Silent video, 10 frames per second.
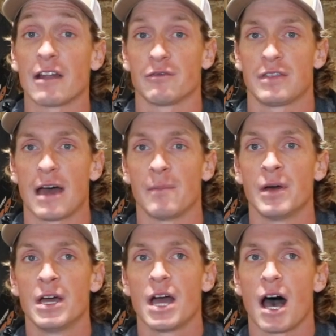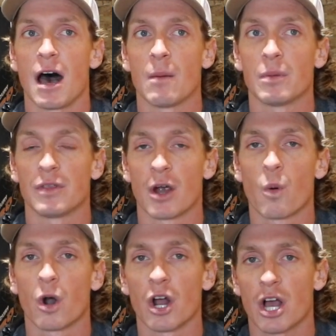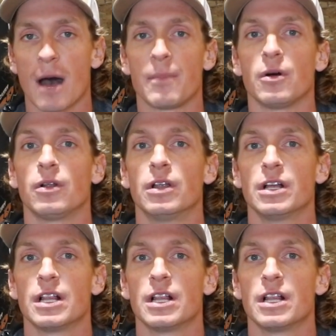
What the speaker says: of them, but there were a couple